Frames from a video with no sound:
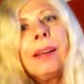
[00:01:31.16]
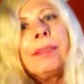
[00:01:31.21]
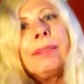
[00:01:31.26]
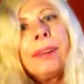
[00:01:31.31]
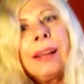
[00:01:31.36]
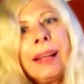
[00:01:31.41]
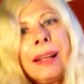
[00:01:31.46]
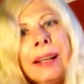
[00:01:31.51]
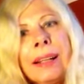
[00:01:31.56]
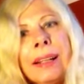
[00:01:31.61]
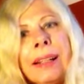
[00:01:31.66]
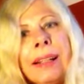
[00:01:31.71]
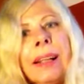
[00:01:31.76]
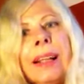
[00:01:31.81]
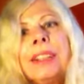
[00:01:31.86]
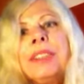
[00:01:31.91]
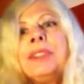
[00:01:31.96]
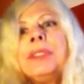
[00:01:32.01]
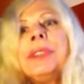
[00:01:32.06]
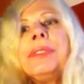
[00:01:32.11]
Finally,
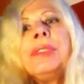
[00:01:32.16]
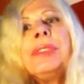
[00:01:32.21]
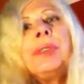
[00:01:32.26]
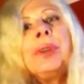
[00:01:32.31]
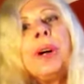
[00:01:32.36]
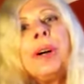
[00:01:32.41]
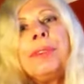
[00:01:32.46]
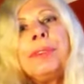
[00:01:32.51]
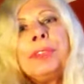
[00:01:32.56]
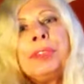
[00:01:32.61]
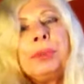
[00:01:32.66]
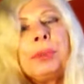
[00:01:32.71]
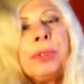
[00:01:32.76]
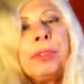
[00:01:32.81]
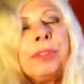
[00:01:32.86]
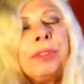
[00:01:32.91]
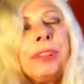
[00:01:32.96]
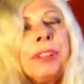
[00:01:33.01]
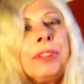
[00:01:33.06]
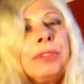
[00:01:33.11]
I drifted off into a
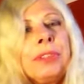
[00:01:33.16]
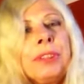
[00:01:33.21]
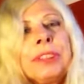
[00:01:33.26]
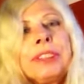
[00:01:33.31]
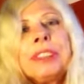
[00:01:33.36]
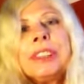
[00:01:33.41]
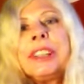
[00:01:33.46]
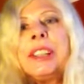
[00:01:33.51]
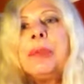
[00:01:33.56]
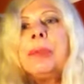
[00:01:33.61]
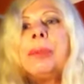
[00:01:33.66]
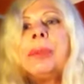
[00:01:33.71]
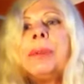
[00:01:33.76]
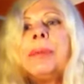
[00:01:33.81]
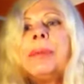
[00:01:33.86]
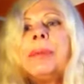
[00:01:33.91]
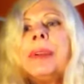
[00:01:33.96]
fitful sleep,